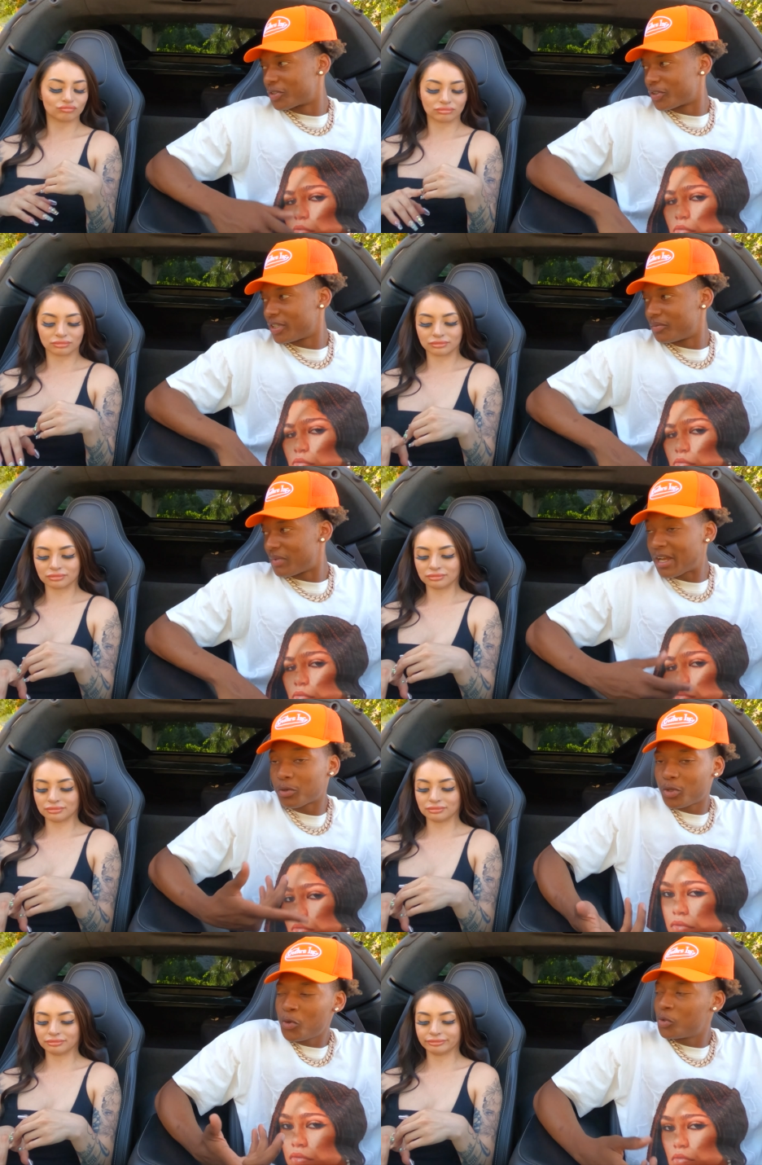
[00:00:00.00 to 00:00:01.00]
Speaker 1: to the crib. I
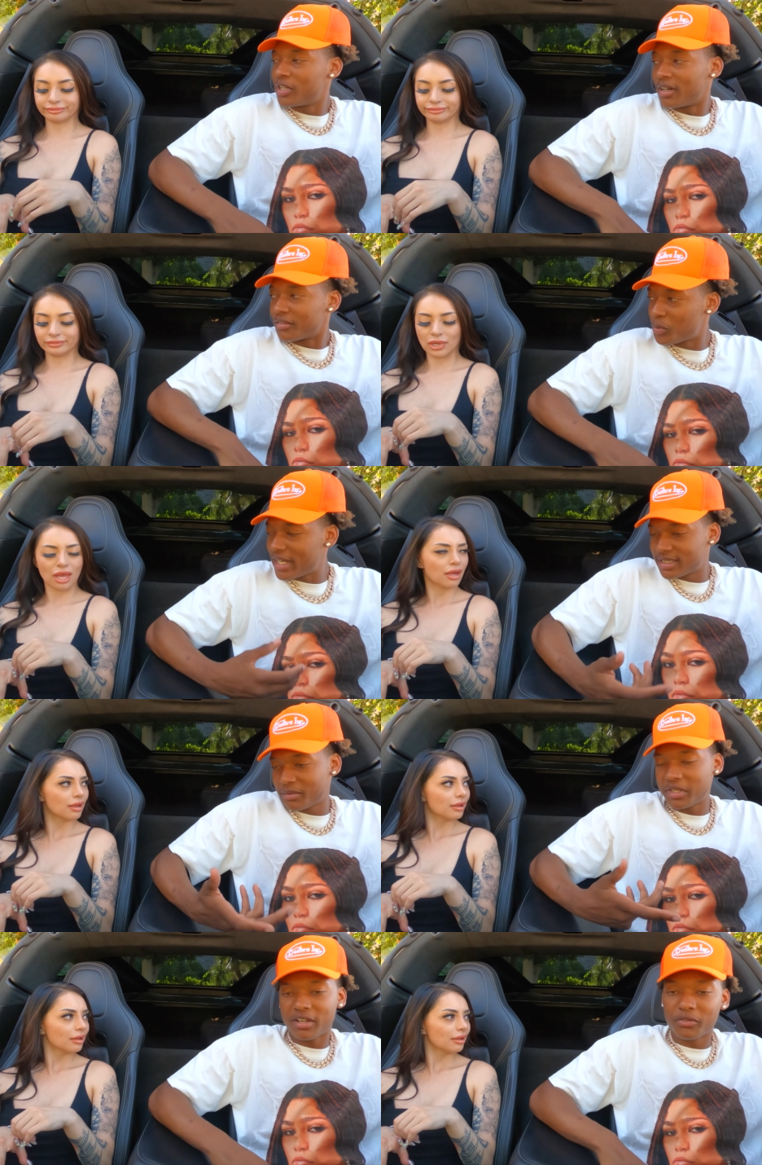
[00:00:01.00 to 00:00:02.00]
don't know you enough. You ain't
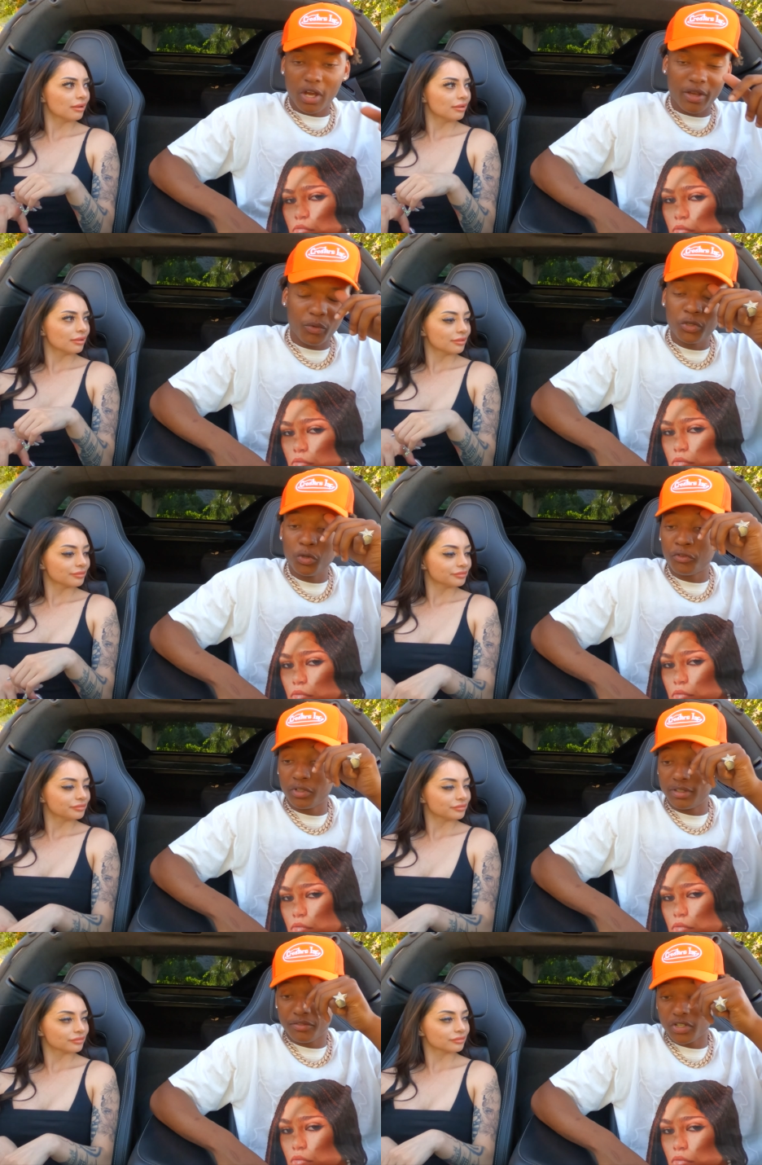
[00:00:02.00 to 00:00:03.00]
tell me enough. All right, what do you do for
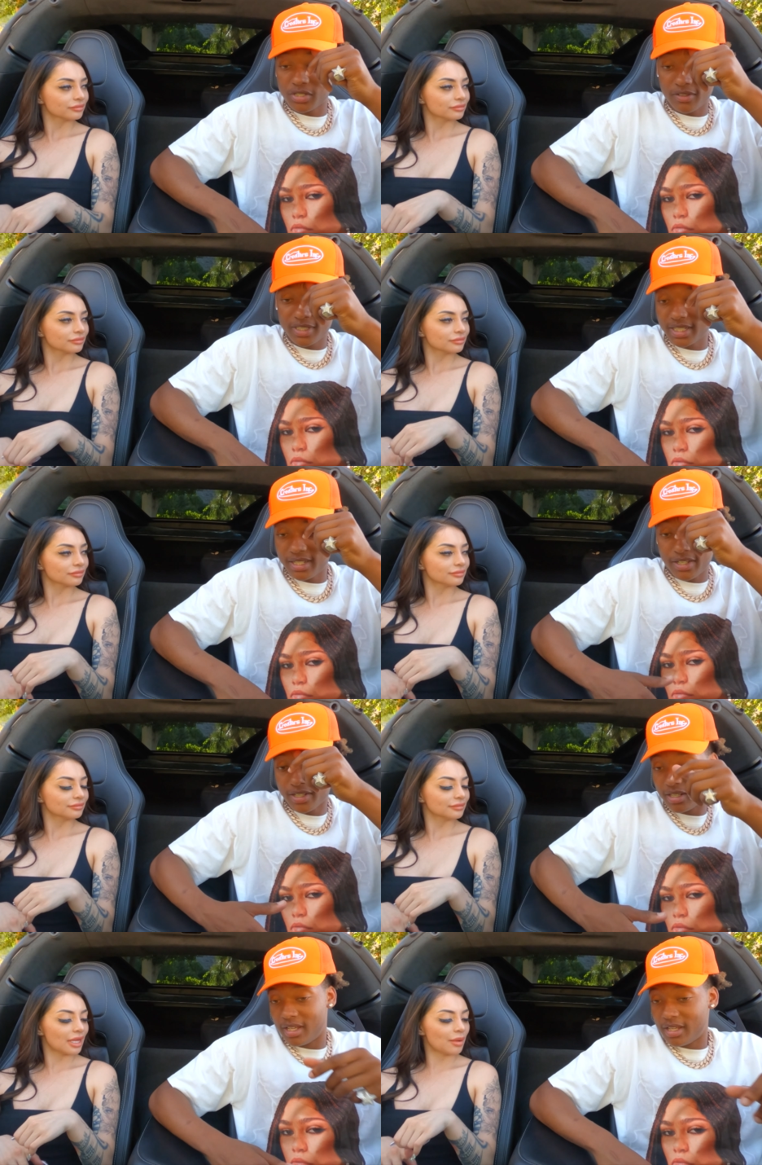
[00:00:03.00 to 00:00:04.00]
a living? First off, let's get
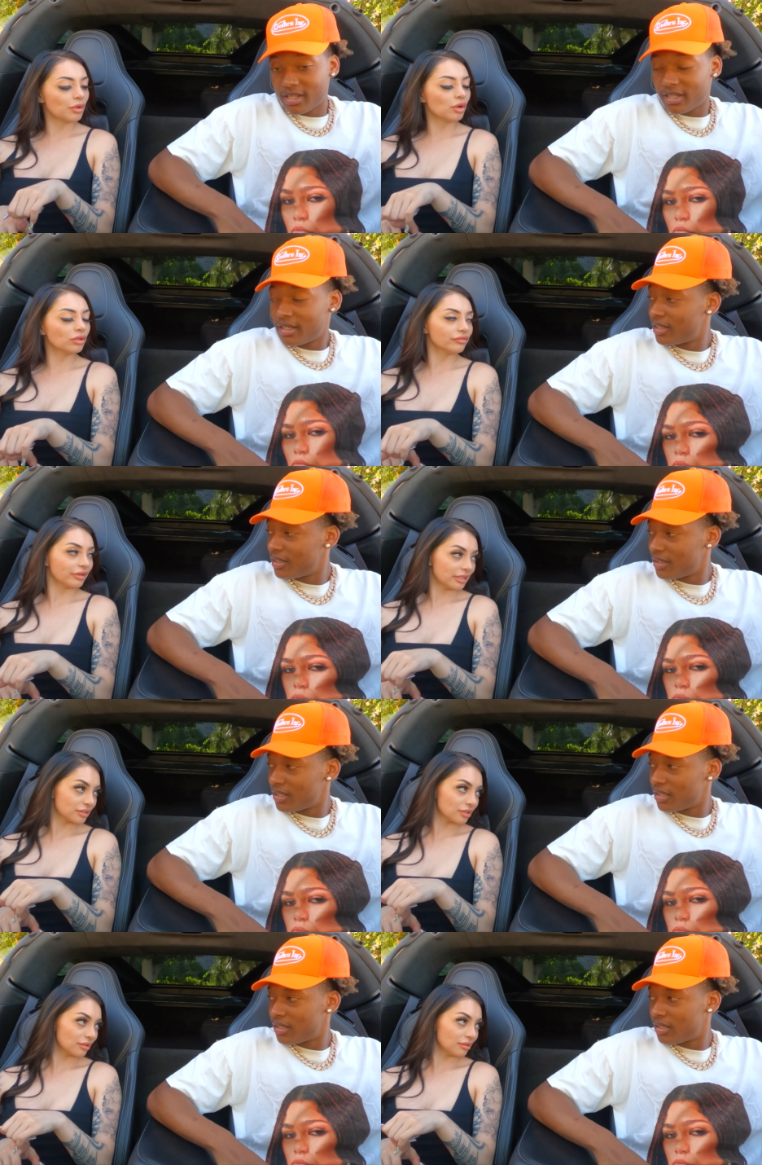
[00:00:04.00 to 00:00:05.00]
there.
Speaker 2: I'm an
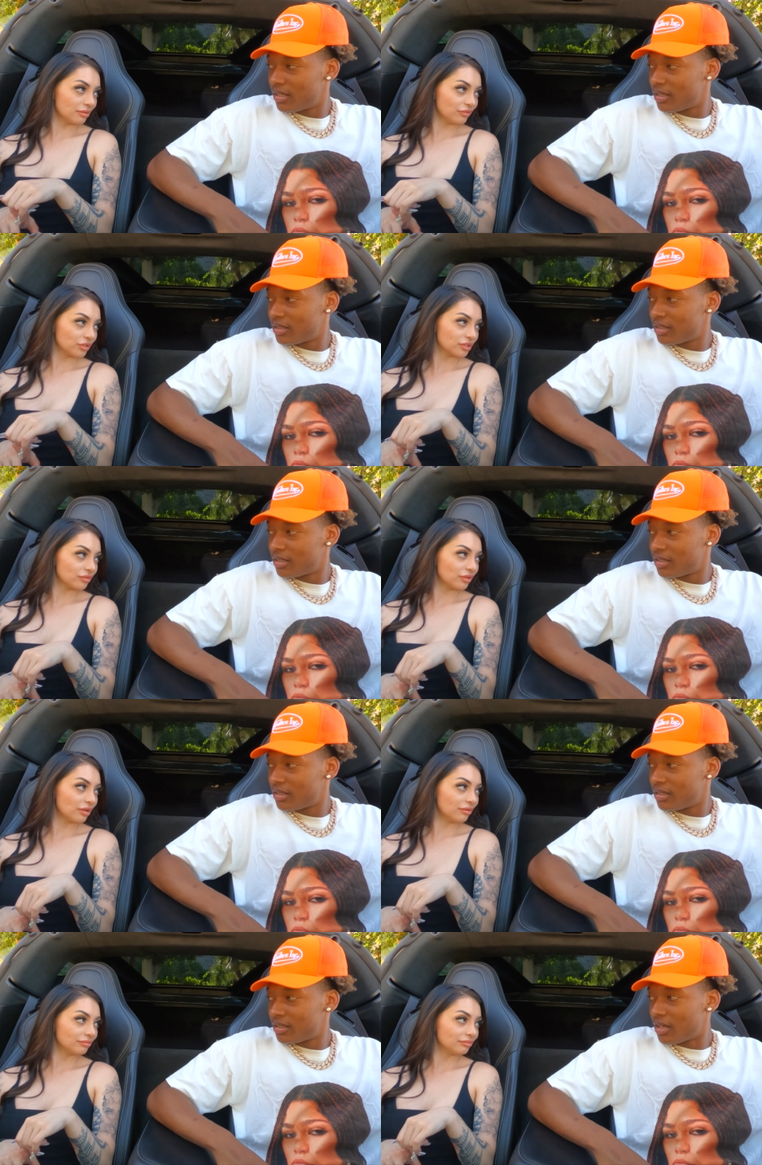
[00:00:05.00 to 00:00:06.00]
OnlyFans girl, first of
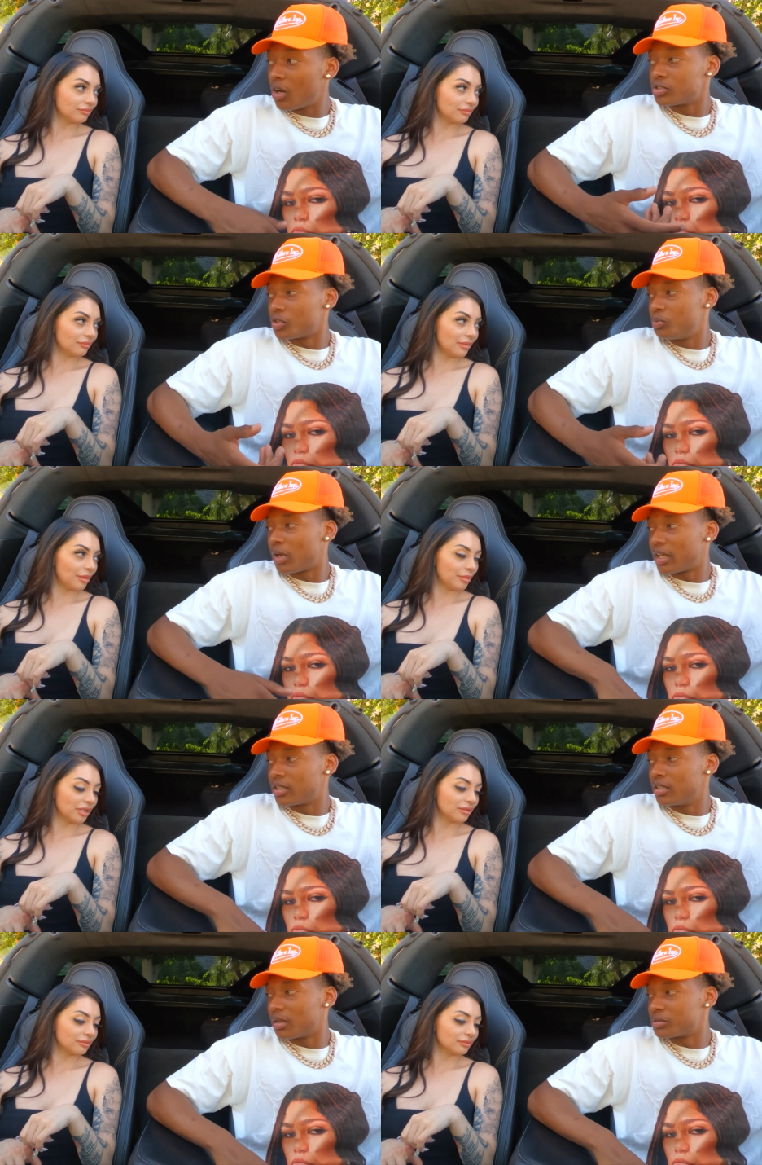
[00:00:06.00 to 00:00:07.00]
all.
Speaker 1: Oh, so you
Speaker 2: probably
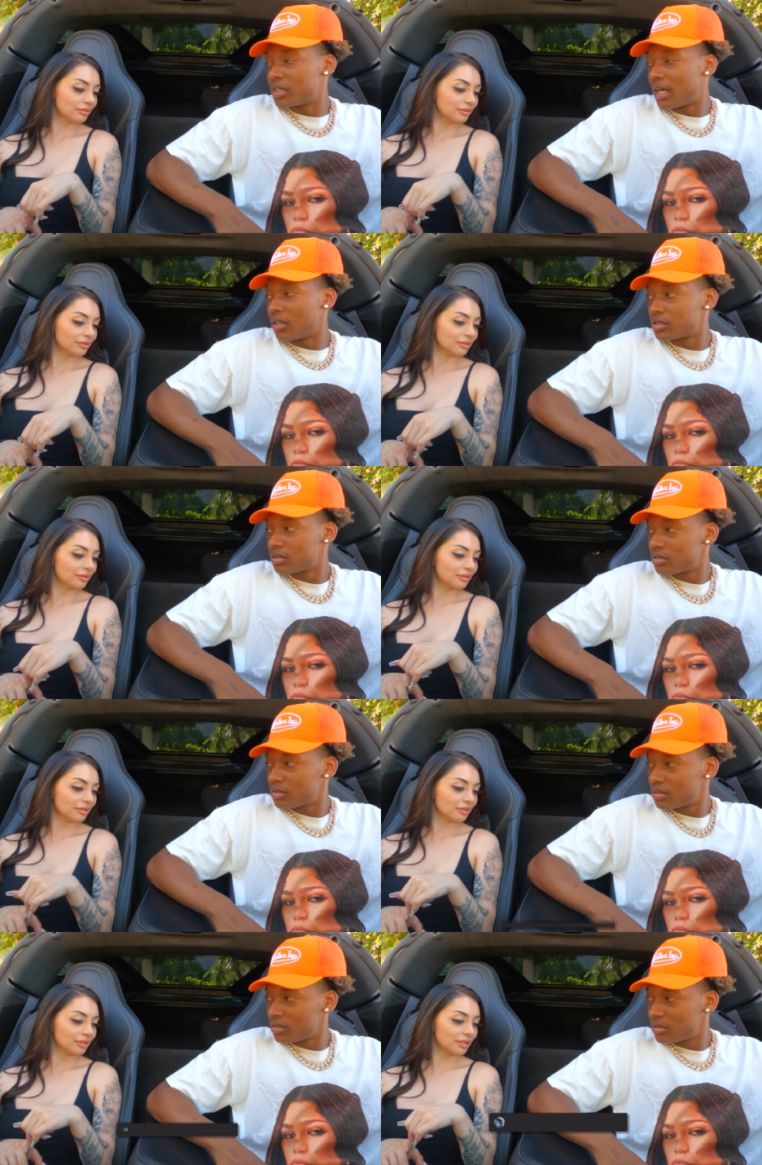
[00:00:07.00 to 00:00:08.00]
could come to the house.
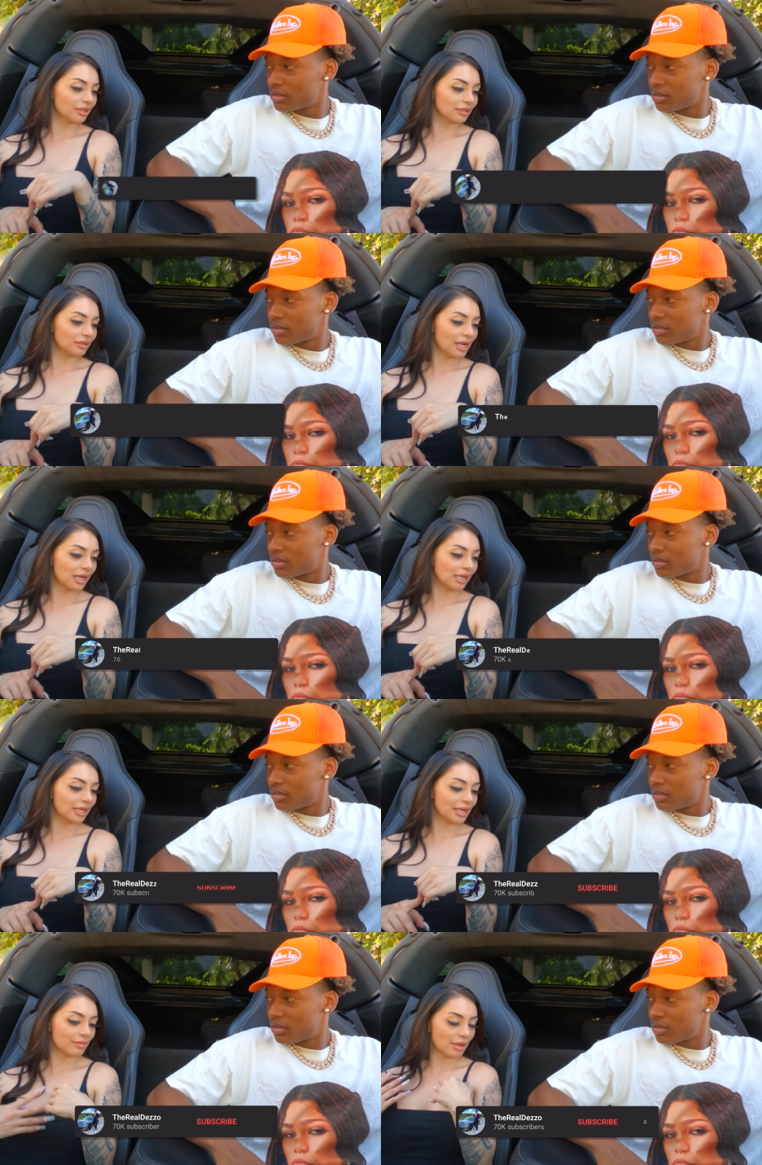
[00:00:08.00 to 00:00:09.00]
Yeah, I
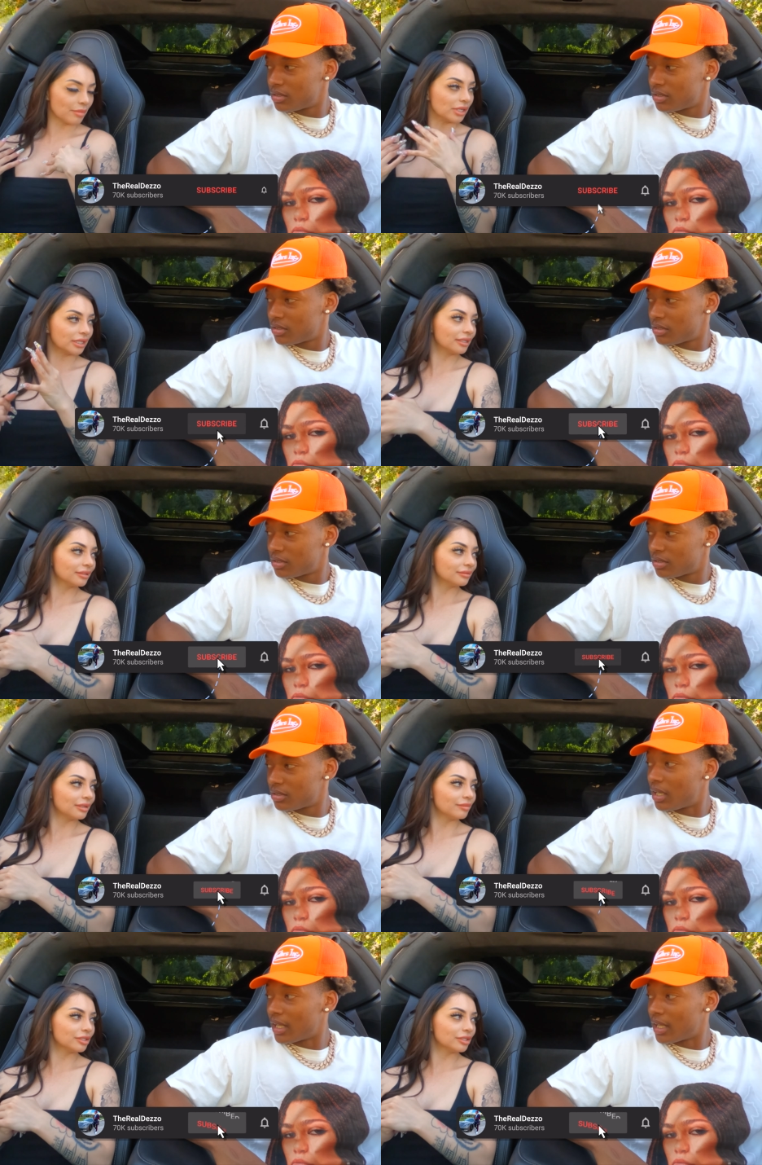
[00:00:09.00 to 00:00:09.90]
get my money.
Speaker 1: I'm